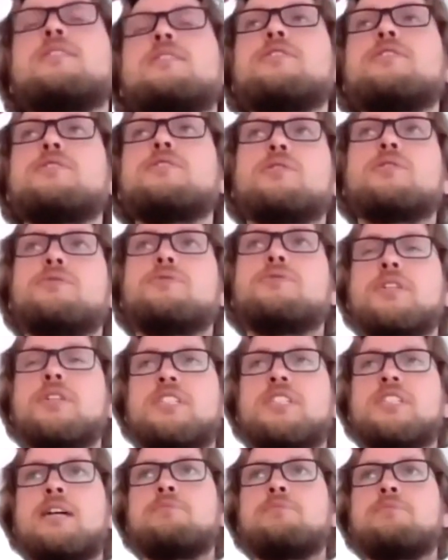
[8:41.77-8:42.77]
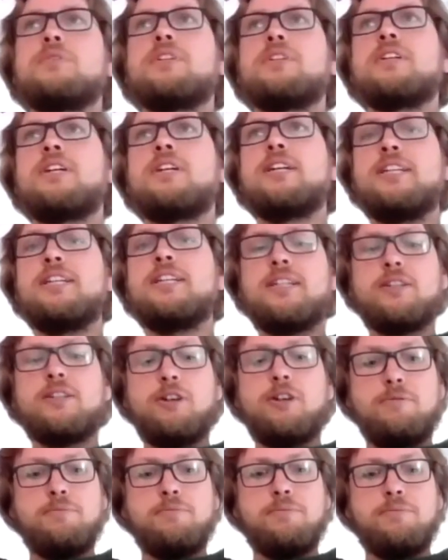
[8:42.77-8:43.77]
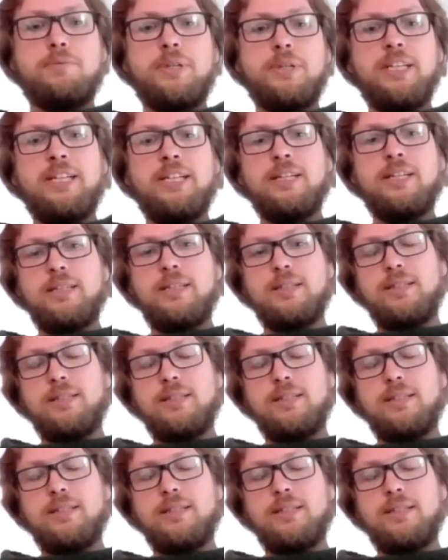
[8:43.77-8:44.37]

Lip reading: so, for example, in a company,